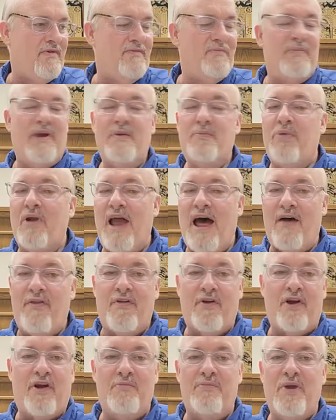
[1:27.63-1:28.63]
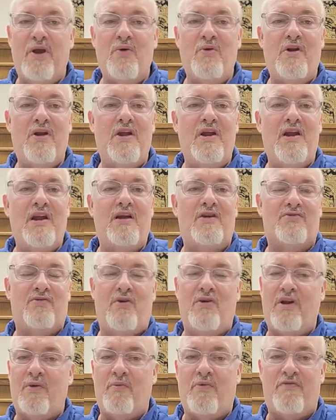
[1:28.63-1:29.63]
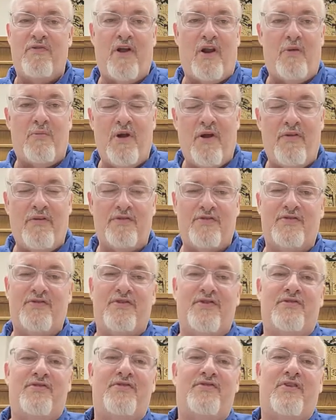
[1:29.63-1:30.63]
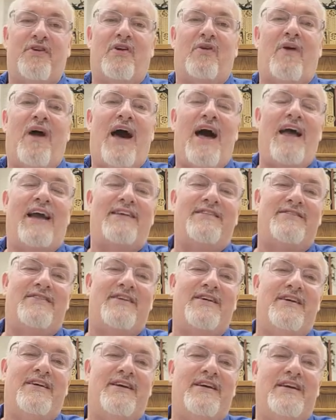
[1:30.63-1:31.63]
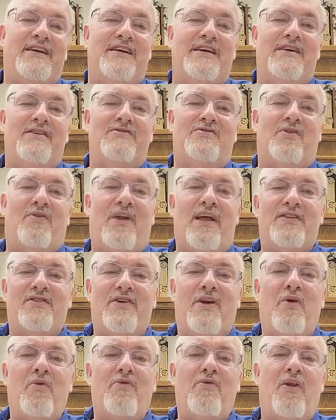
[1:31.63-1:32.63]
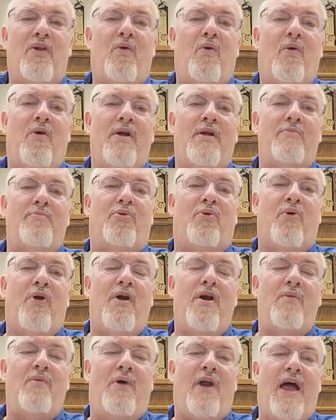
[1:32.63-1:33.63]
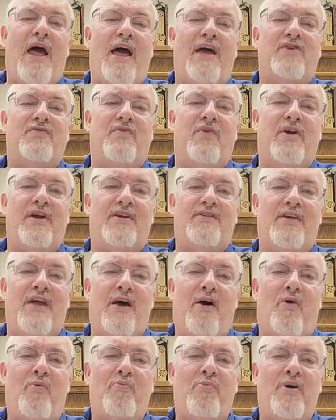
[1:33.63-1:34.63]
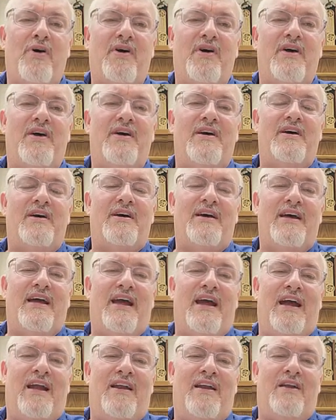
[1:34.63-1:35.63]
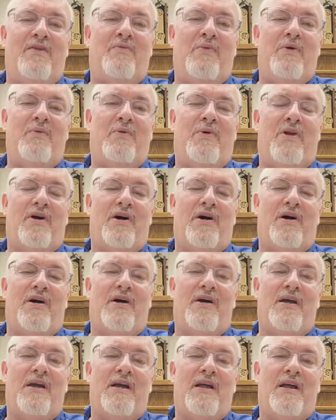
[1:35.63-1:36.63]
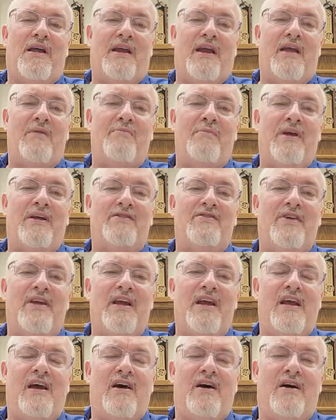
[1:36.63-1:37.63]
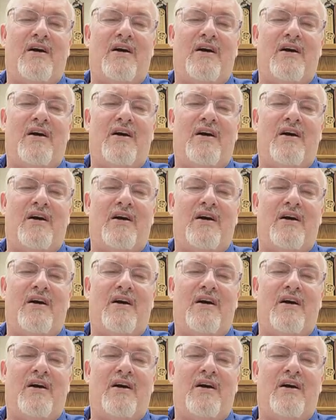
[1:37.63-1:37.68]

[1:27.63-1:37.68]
people out in the community, certainly with fellow brothers and sisters in Christ. So let's go to the Lord in prayer. We'll ask for His help, and then we will get busy